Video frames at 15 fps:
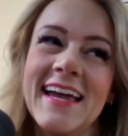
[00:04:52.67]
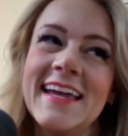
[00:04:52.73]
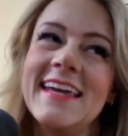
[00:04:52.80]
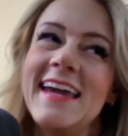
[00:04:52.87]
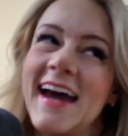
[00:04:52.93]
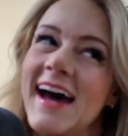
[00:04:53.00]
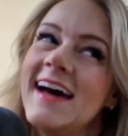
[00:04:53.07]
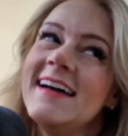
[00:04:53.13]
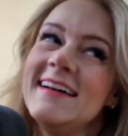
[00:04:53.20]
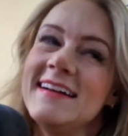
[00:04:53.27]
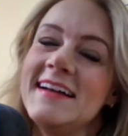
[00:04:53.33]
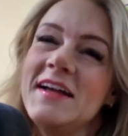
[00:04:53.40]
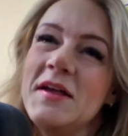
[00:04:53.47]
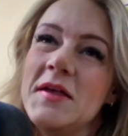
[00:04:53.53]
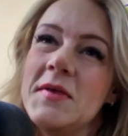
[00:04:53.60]
Yeah.
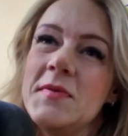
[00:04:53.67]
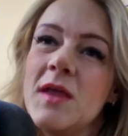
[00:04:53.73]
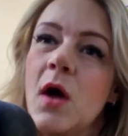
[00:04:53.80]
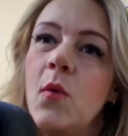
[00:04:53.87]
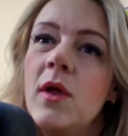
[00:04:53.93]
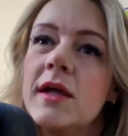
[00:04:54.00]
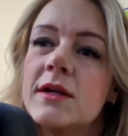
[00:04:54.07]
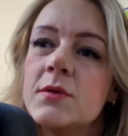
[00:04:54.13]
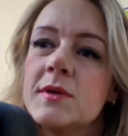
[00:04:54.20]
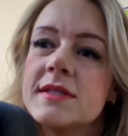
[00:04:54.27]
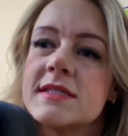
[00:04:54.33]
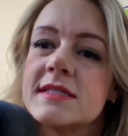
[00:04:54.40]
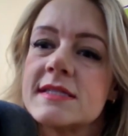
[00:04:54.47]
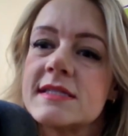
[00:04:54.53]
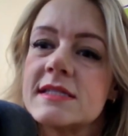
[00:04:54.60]
Well, and
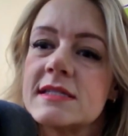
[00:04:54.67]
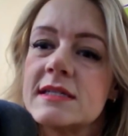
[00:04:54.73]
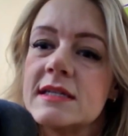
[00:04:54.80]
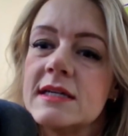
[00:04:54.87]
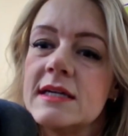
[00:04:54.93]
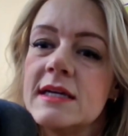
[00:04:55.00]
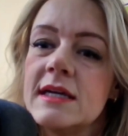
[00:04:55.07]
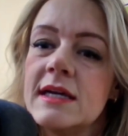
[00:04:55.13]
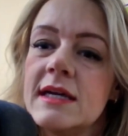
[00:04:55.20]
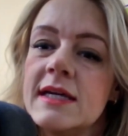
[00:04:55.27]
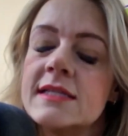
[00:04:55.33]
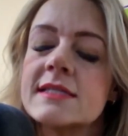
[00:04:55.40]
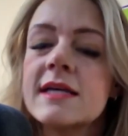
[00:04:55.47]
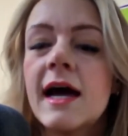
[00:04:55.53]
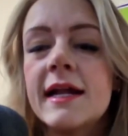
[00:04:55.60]

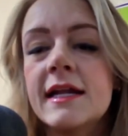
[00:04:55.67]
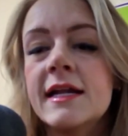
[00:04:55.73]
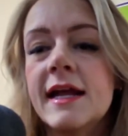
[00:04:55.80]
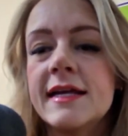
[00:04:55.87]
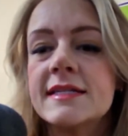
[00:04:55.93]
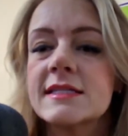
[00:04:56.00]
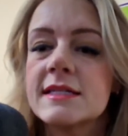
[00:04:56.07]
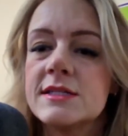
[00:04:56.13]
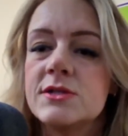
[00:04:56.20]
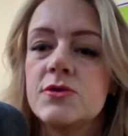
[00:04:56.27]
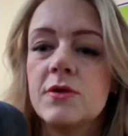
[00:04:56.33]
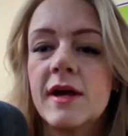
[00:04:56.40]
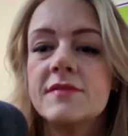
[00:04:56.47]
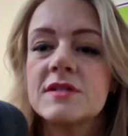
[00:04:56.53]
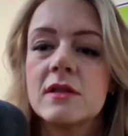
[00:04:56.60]
It's kind of nice because you
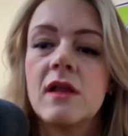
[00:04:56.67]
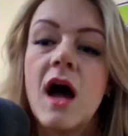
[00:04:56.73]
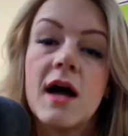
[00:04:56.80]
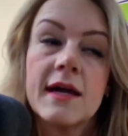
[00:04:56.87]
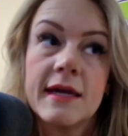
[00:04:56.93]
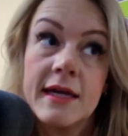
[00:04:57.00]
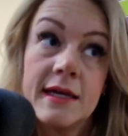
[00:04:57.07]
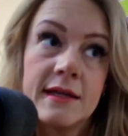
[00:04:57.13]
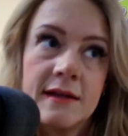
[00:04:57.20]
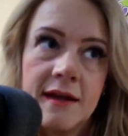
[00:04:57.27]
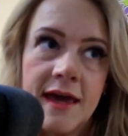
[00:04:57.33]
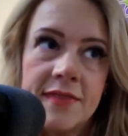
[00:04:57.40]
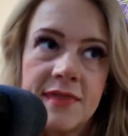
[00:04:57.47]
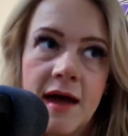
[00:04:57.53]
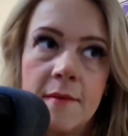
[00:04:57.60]
don't have to lock in
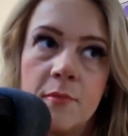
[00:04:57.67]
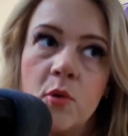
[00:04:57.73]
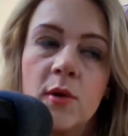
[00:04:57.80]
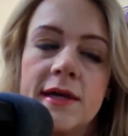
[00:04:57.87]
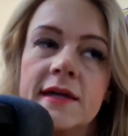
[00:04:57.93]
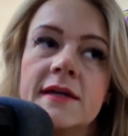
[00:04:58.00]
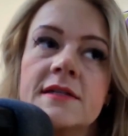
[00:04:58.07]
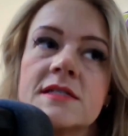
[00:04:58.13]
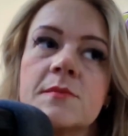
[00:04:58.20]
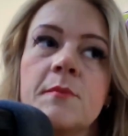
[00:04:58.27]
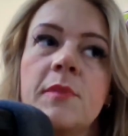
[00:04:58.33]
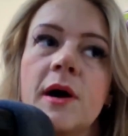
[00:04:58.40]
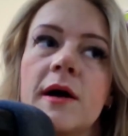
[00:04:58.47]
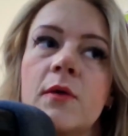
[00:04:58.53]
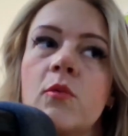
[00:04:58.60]
at that point,
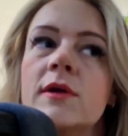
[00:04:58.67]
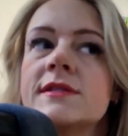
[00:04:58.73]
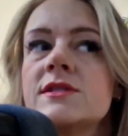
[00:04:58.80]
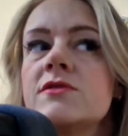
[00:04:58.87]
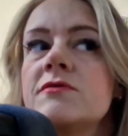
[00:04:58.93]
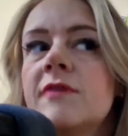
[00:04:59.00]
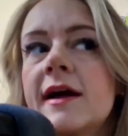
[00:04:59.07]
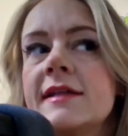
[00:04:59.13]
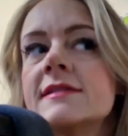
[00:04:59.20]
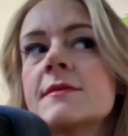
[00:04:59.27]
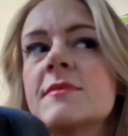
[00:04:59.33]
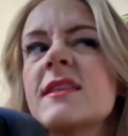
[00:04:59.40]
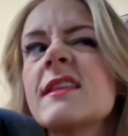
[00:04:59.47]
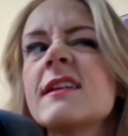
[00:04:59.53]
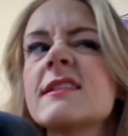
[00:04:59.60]
but once you find
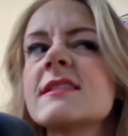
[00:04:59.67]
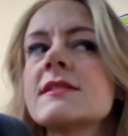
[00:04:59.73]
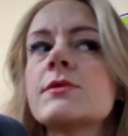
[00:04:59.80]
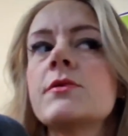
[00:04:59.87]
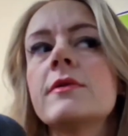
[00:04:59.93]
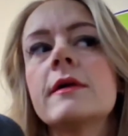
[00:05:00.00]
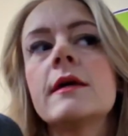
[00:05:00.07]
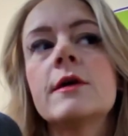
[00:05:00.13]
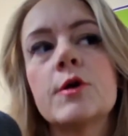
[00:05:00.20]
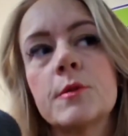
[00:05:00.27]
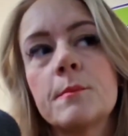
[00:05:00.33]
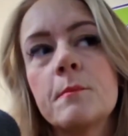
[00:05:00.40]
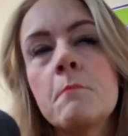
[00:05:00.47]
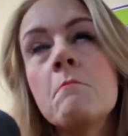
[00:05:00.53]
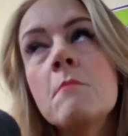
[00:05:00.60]
something that's soothing, you're
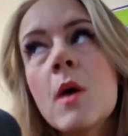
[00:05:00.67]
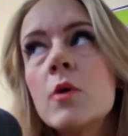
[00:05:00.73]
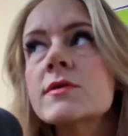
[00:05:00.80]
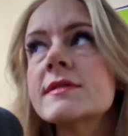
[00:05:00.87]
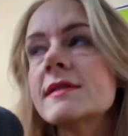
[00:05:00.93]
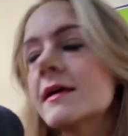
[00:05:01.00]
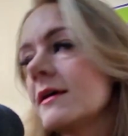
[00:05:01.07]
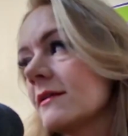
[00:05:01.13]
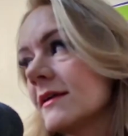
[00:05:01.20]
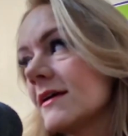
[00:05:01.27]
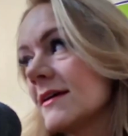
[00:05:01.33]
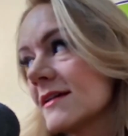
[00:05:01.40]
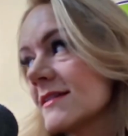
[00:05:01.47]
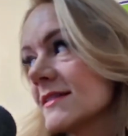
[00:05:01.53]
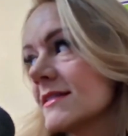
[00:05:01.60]
most likely
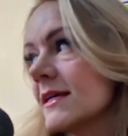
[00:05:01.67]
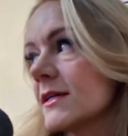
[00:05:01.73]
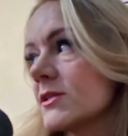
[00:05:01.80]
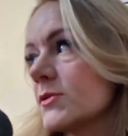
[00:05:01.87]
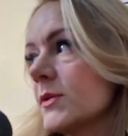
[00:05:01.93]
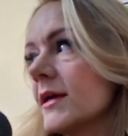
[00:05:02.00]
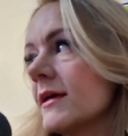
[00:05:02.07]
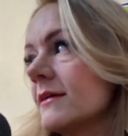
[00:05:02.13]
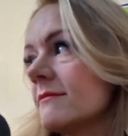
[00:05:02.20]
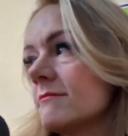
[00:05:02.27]
going to stick to it